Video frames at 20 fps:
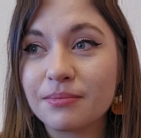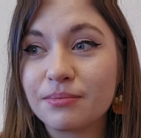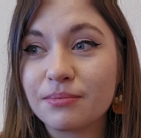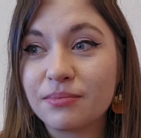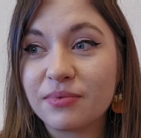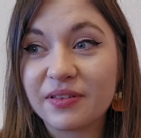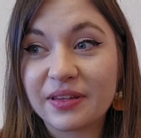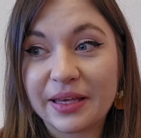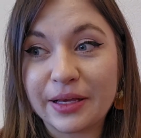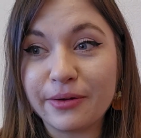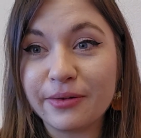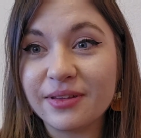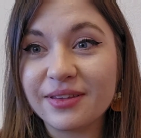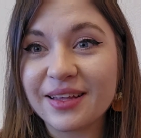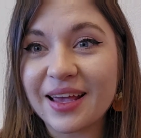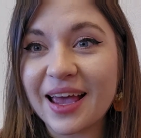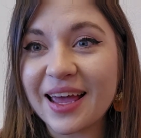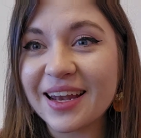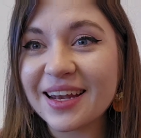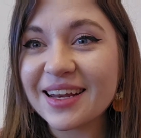skill
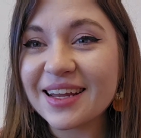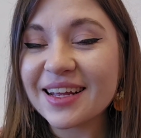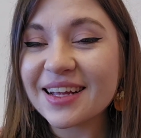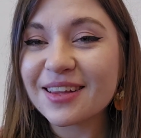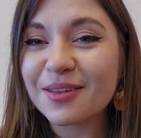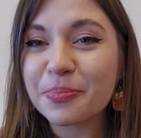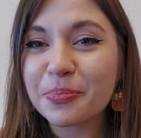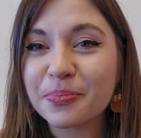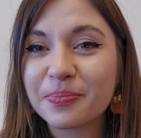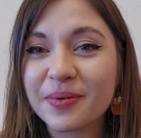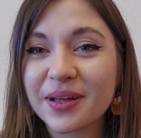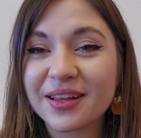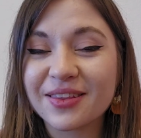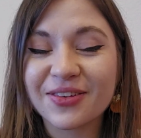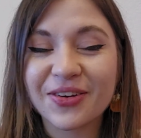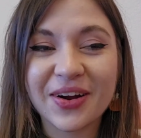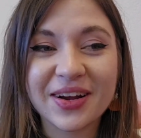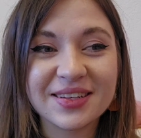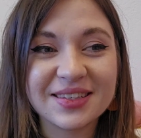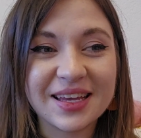set. It's
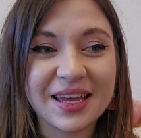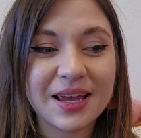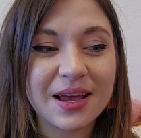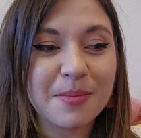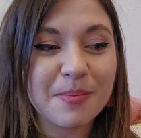crazy.